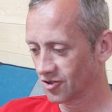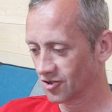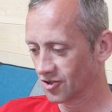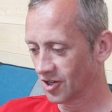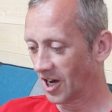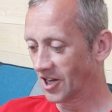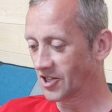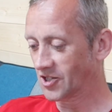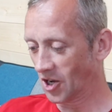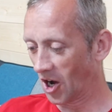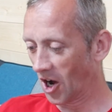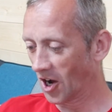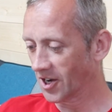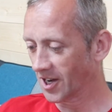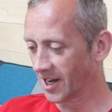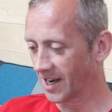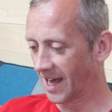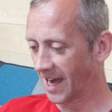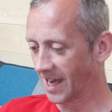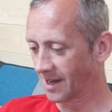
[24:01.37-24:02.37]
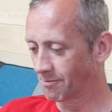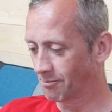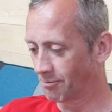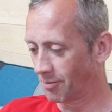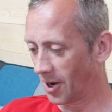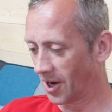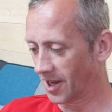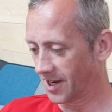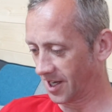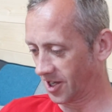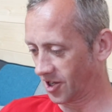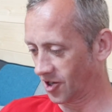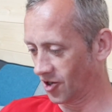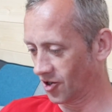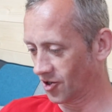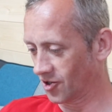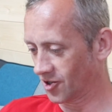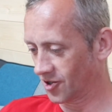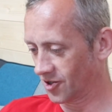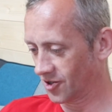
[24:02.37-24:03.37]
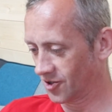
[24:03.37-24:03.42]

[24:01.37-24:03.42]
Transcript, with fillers: I doubt it, like, but it could.